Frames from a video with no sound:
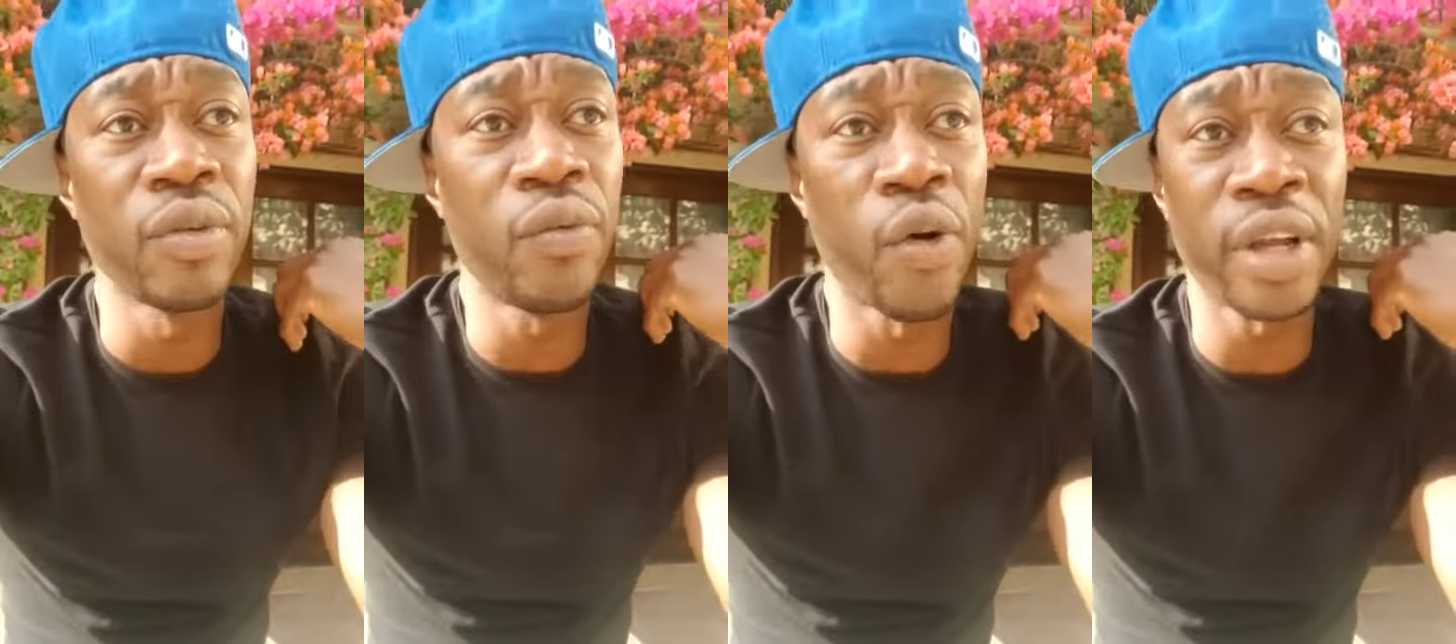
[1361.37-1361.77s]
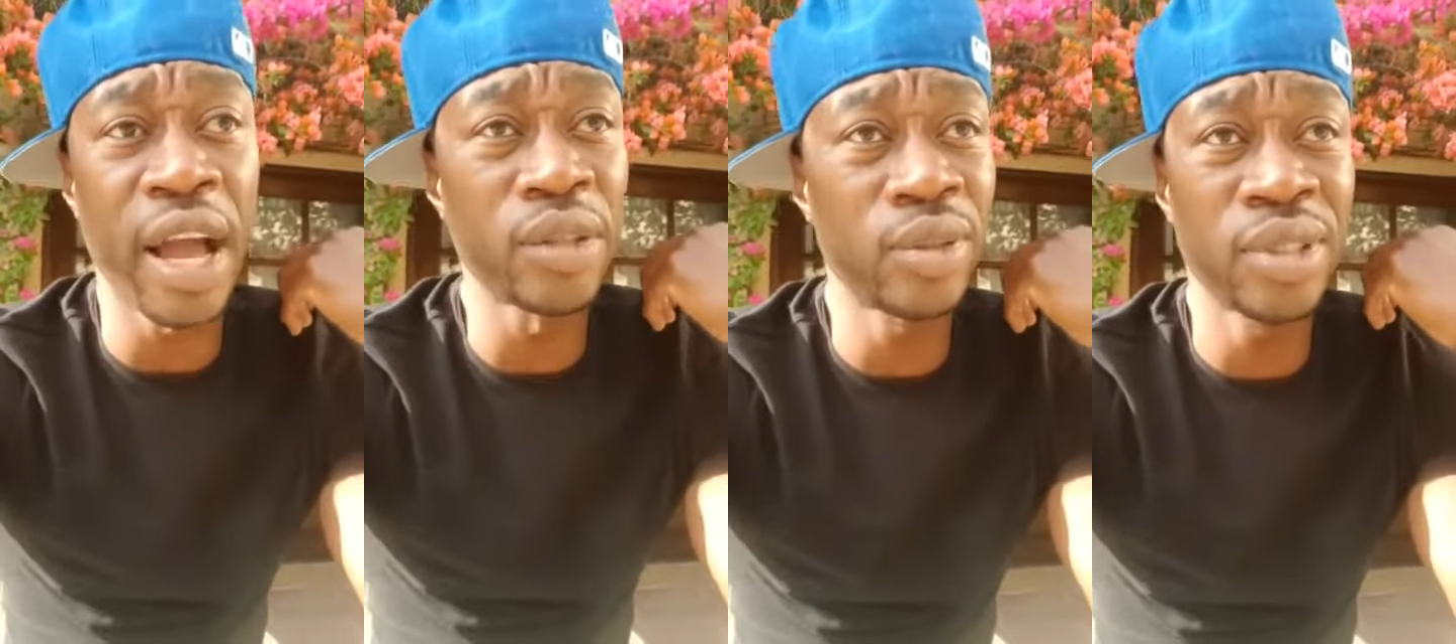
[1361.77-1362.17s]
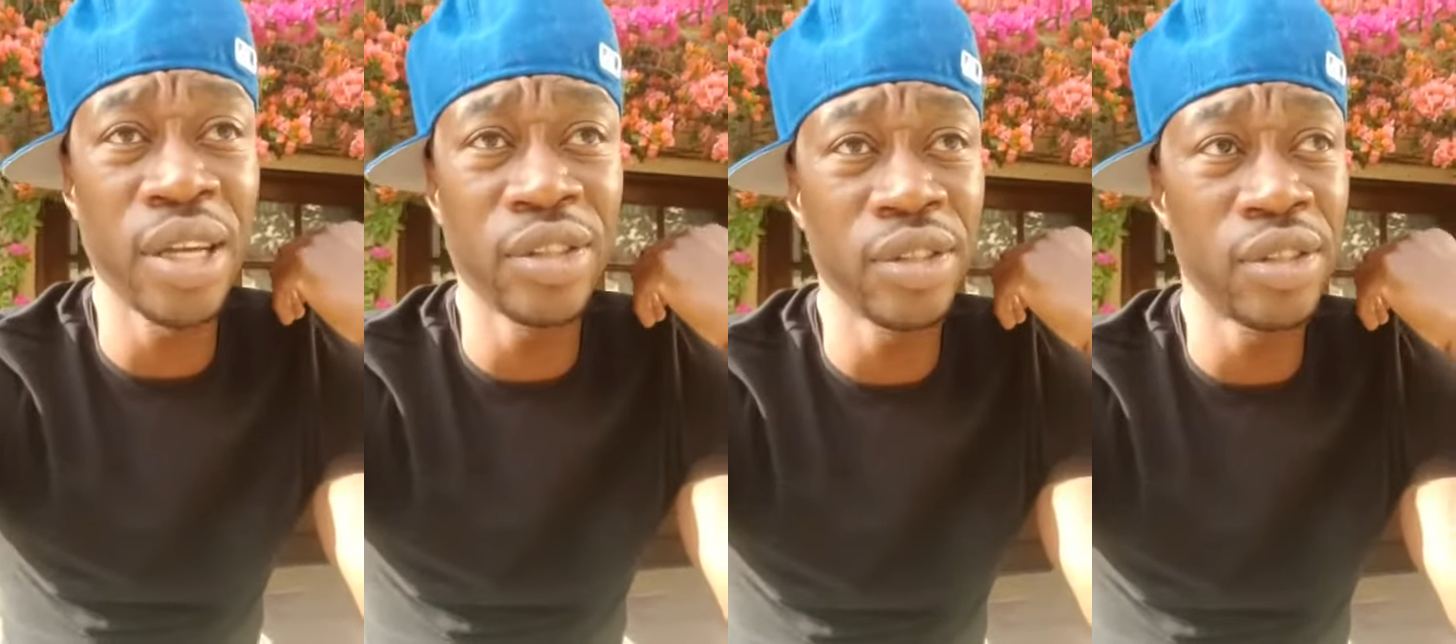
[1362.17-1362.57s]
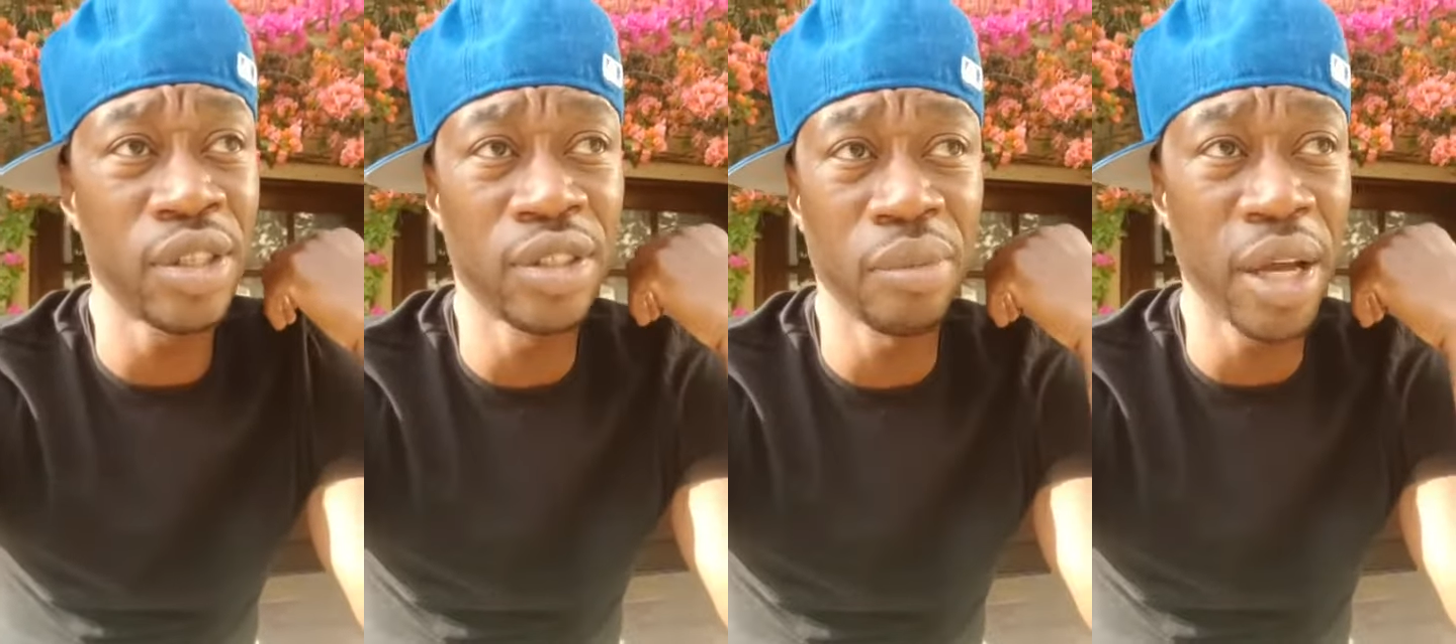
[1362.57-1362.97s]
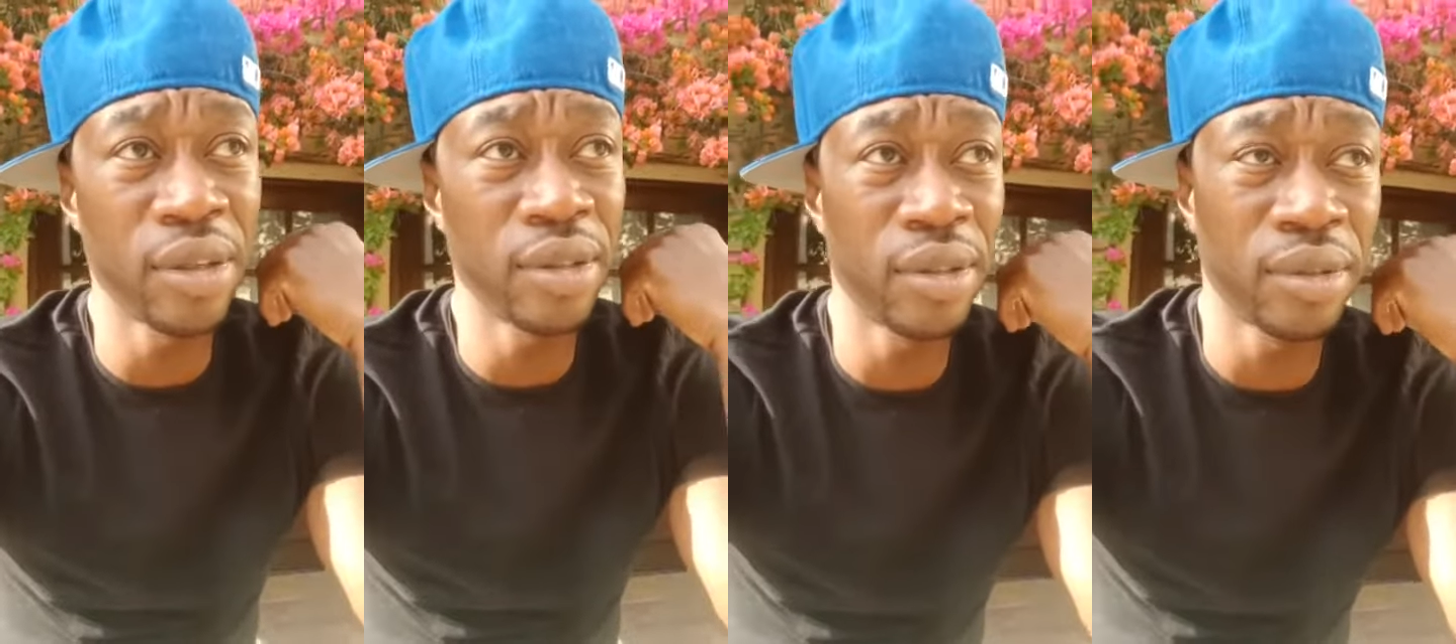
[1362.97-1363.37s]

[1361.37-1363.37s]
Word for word: for a consultation just about